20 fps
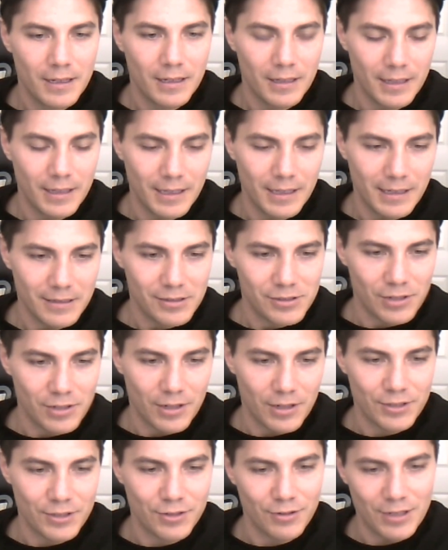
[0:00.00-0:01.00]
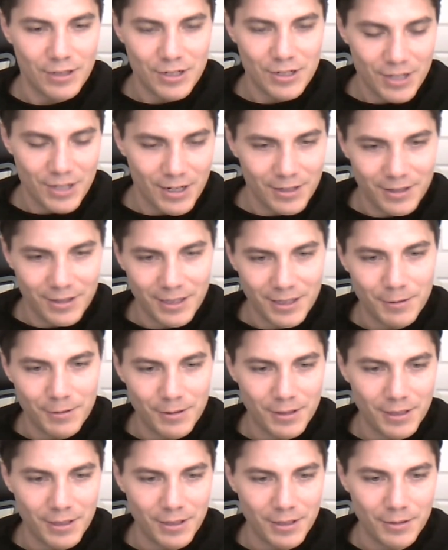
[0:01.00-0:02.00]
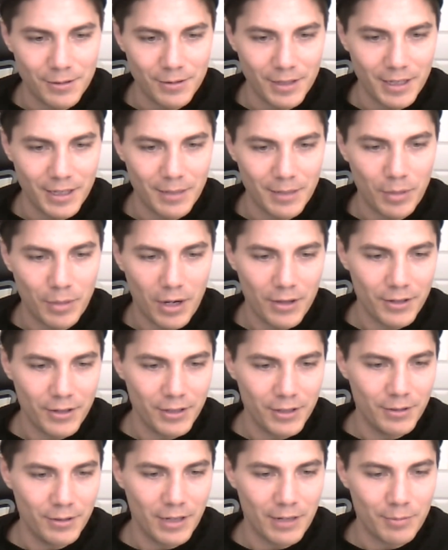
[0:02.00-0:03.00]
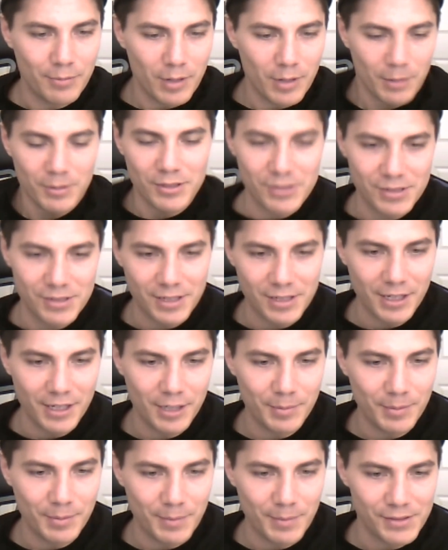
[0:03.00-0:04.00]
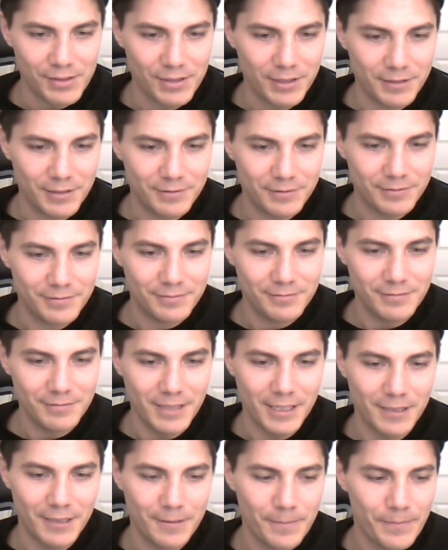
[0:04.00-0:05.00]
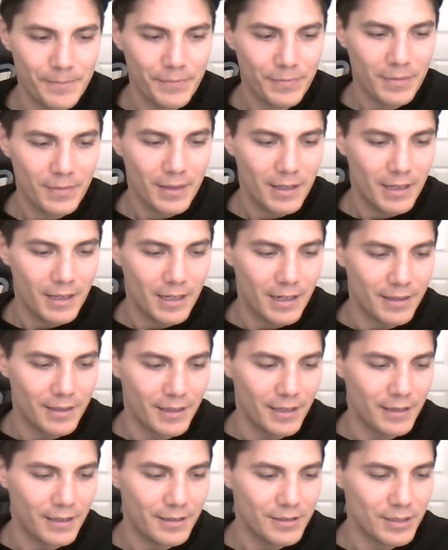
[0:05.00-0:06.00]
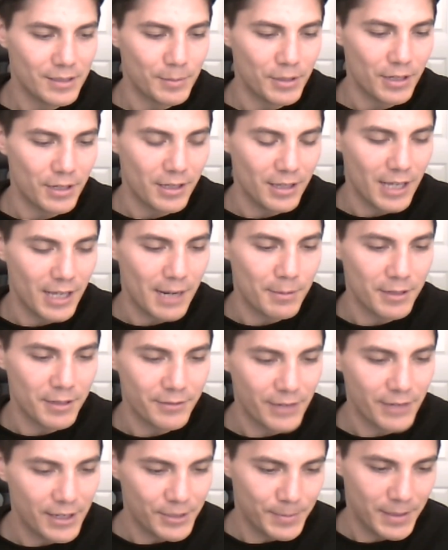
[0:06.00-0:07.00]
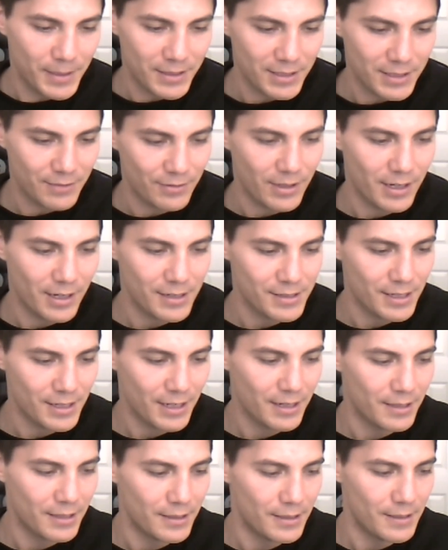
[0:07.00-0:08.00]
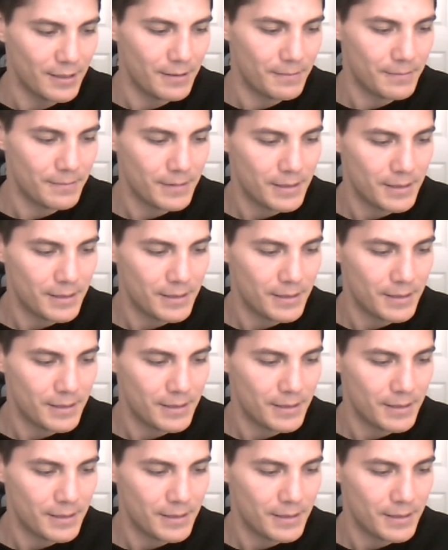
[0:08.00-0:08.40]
like start a screen share thing with you and like bother you. I'd probably just dig it open myself, And I think some of the collaborative aspects have kind of taken a hit,